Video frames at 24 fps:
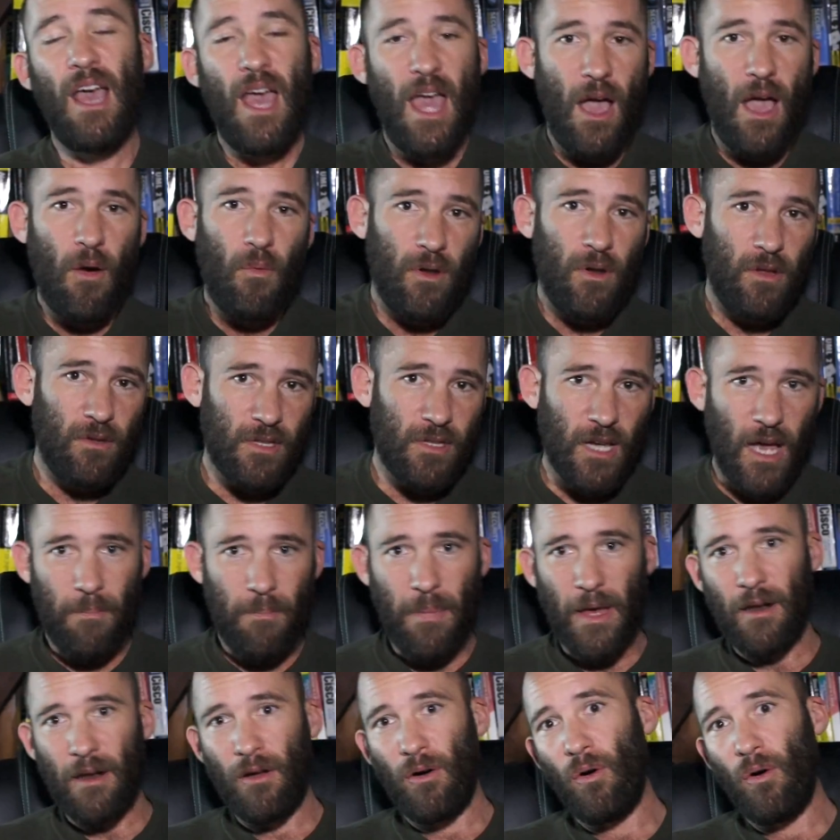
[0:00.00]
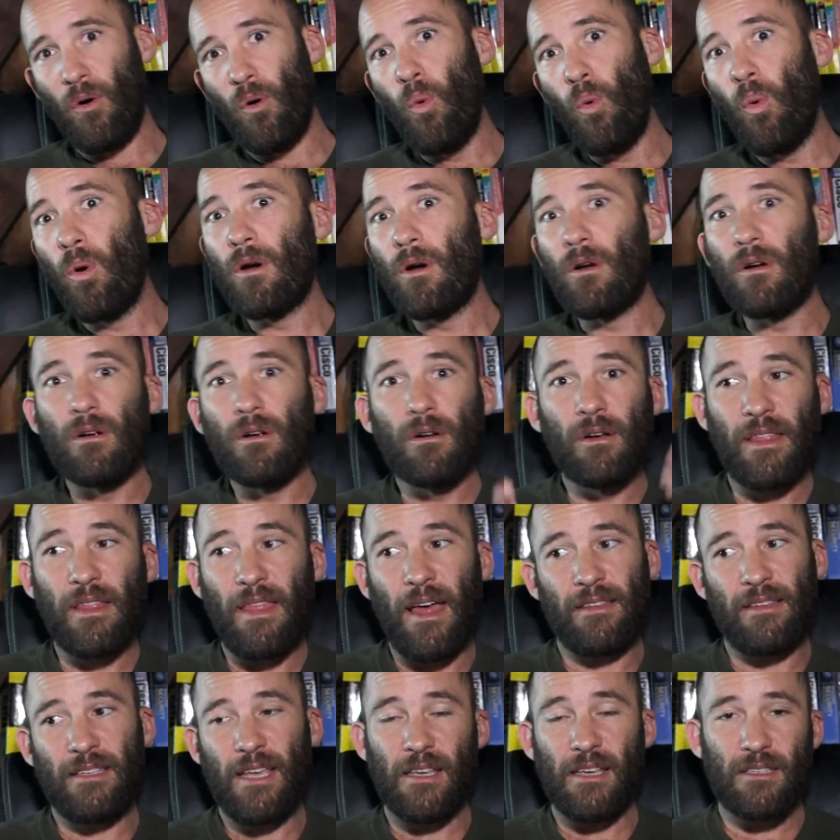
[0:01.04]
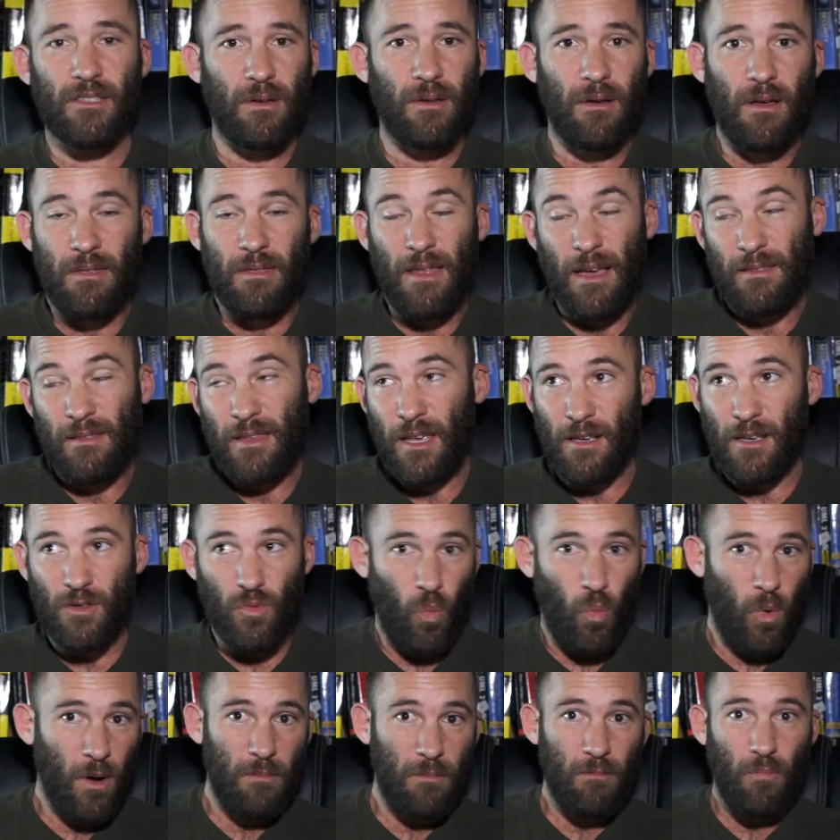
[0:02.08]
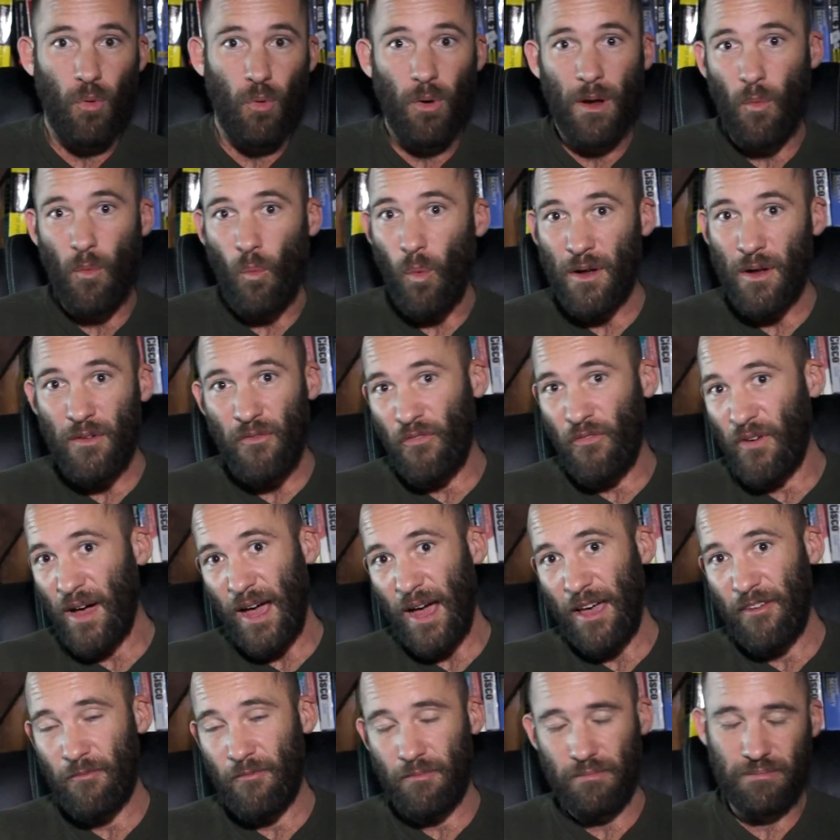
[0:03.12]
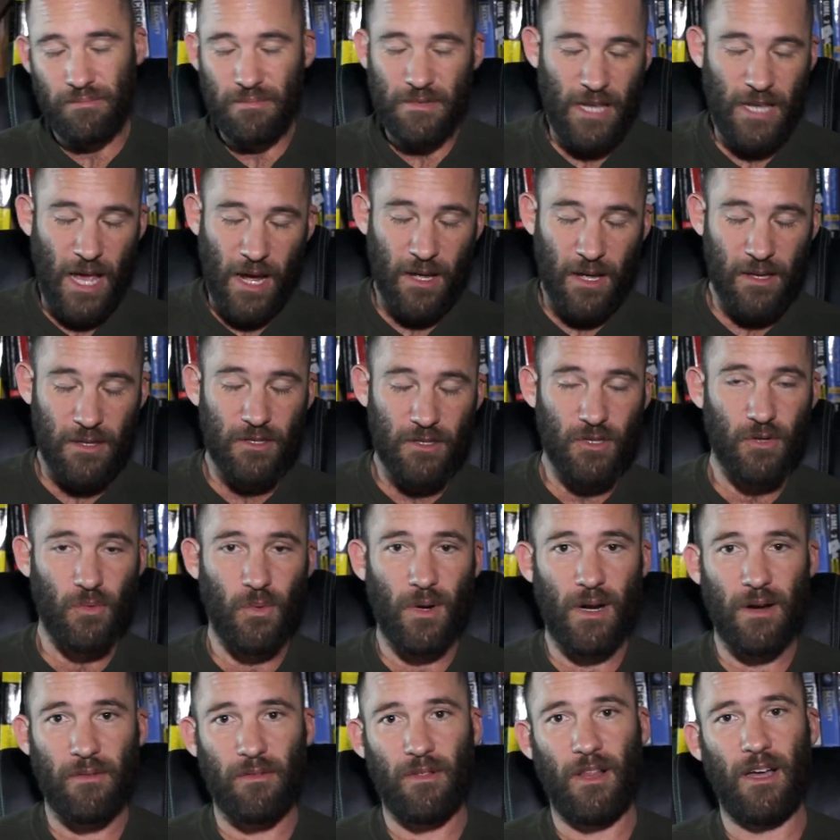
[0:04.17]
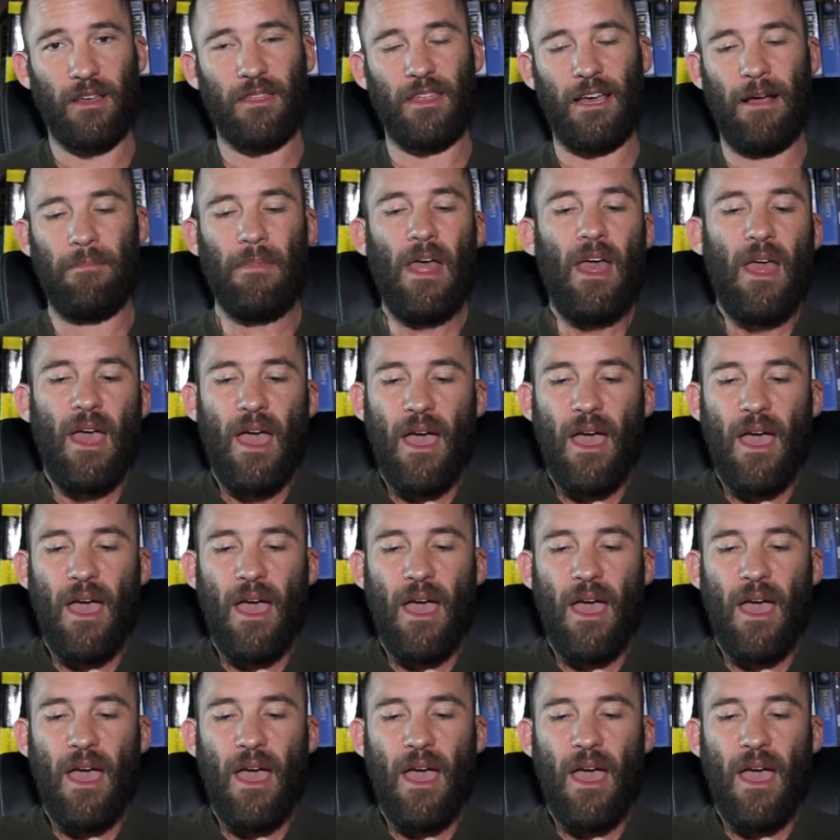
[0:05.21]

And when you type out a whole word, that takes, a, that takes 1.15 seconds or whatever like that.